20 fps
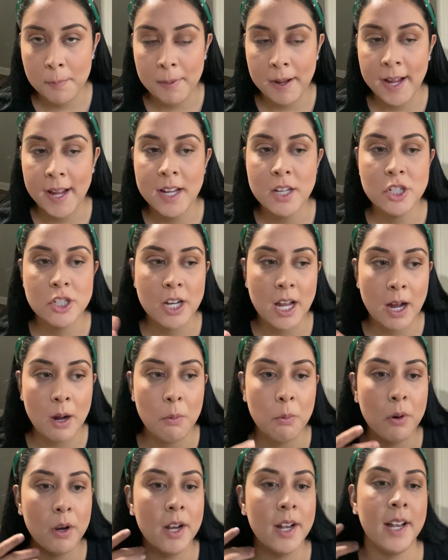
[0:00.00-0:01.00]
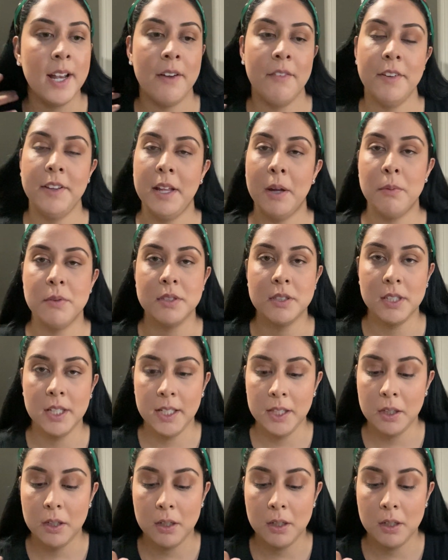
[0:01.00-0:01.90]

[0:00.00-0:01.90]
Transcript: I had showered and everything. I was cleaned